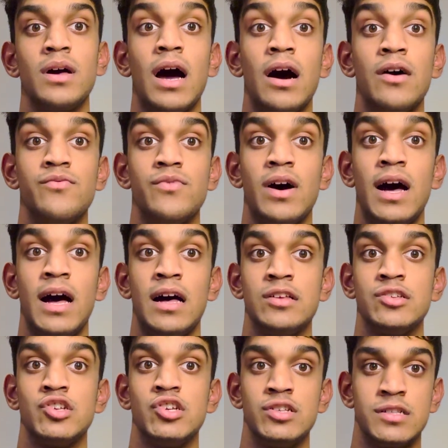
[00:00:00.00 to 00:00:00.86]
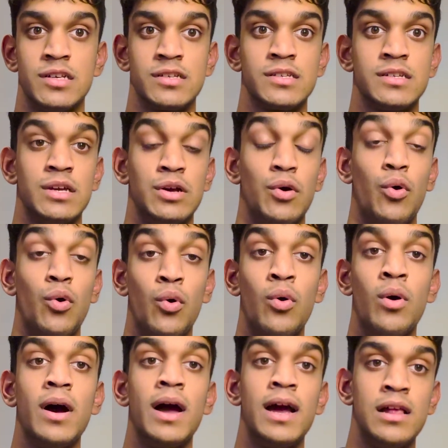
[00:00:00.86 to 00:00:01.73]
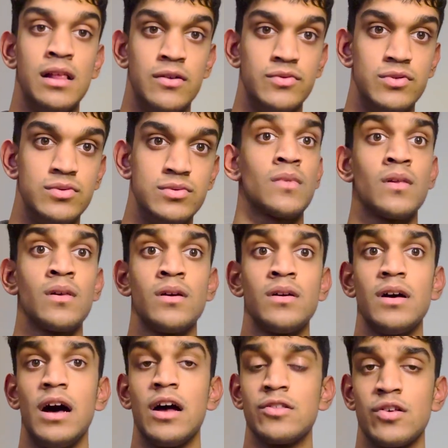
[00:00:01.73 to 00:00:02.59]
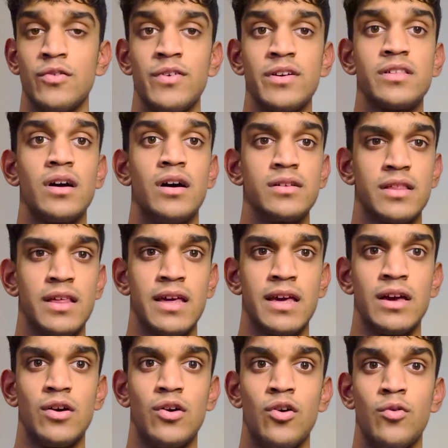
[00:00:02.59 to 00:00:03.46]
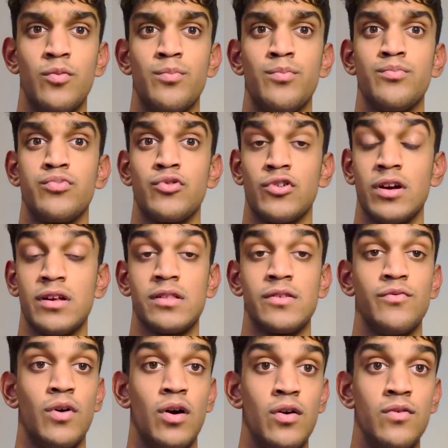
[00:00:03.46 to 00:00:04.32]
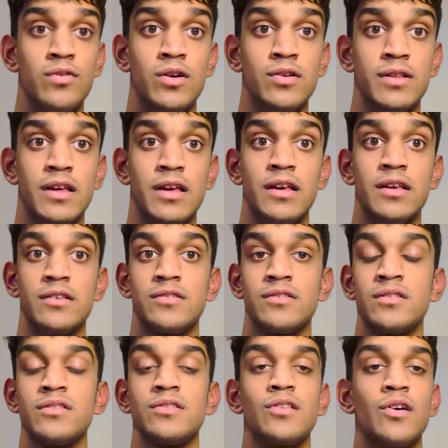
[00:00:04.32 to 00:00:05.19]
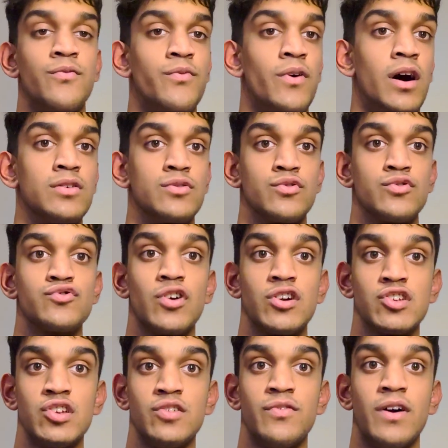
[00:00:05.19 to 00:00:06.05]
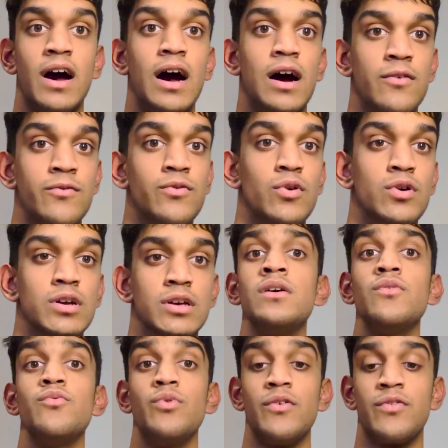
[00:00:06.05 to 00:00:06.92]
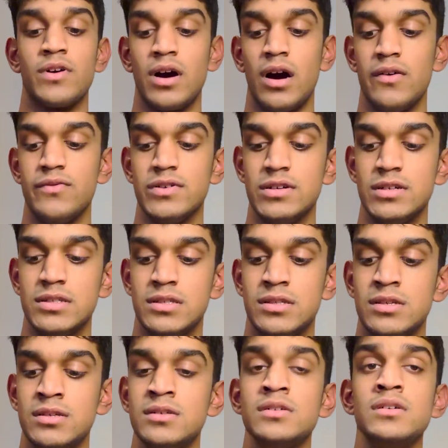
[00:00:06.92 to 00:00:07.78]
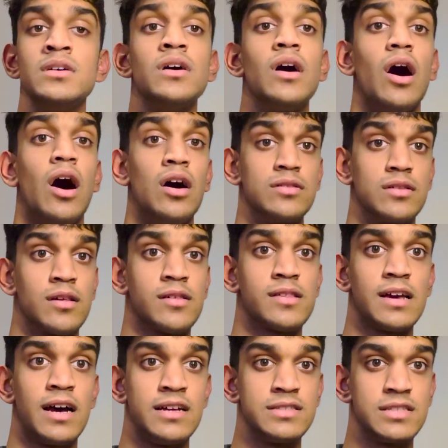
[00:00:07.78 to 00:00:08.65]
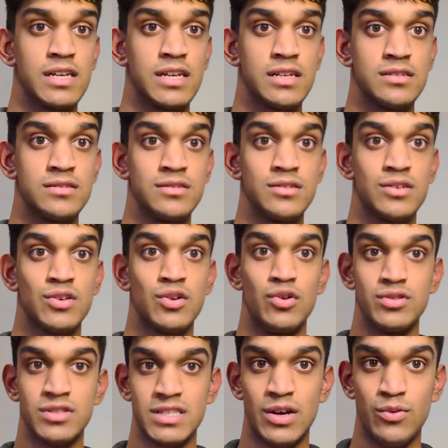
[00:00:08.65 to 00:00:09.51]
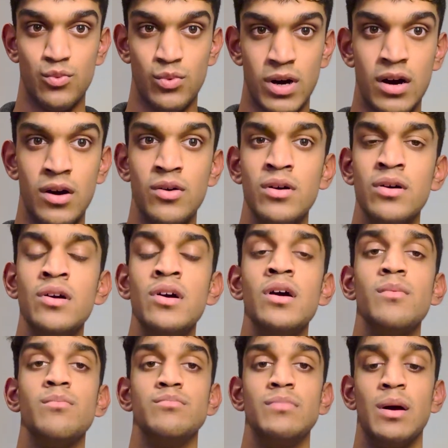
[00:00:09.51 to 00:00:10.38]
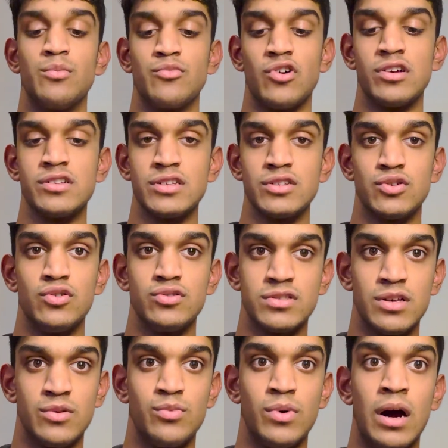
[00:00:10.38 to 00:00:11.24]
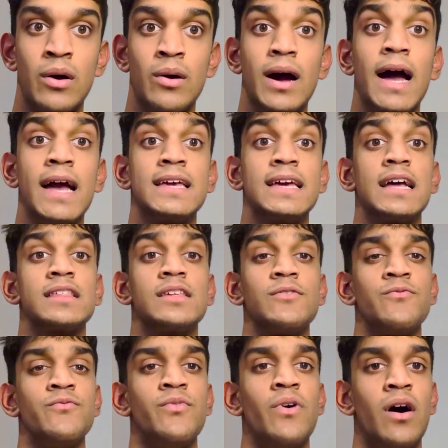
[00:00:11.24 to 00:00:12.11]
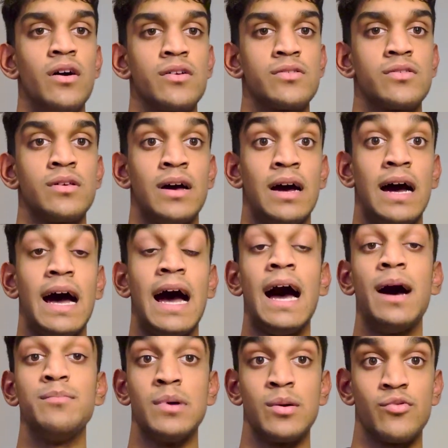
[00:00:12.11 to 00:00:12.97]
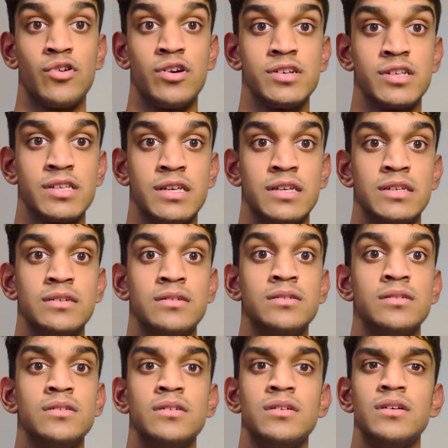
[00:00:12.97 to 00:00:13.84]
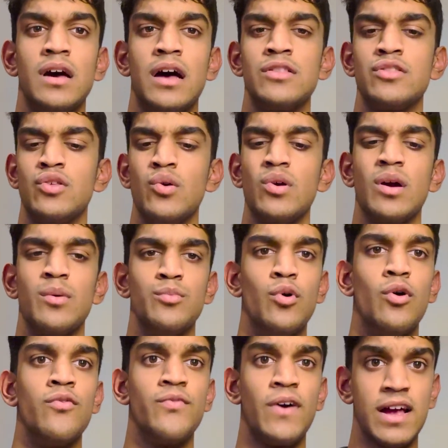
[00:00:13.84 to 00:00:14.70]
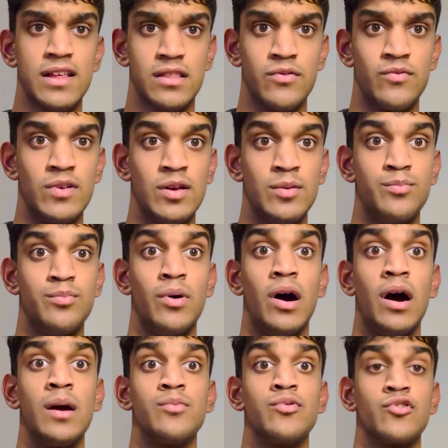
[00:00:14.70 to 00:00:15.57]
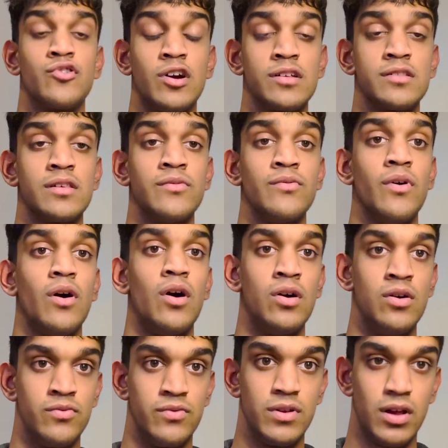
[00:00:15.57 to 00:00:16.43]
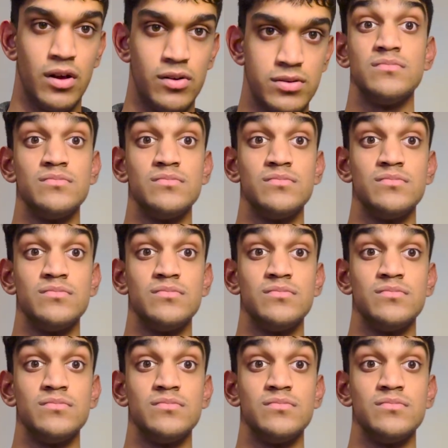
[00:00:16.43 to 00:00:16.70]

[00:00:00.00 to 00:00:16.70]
have at GCSE or A level. And so this idea of progressive overload is the final strategy that I have for you. We've covered understanding content well, memorizing content well, and getting faster at memorizing and doing it more effectively by progressive overload.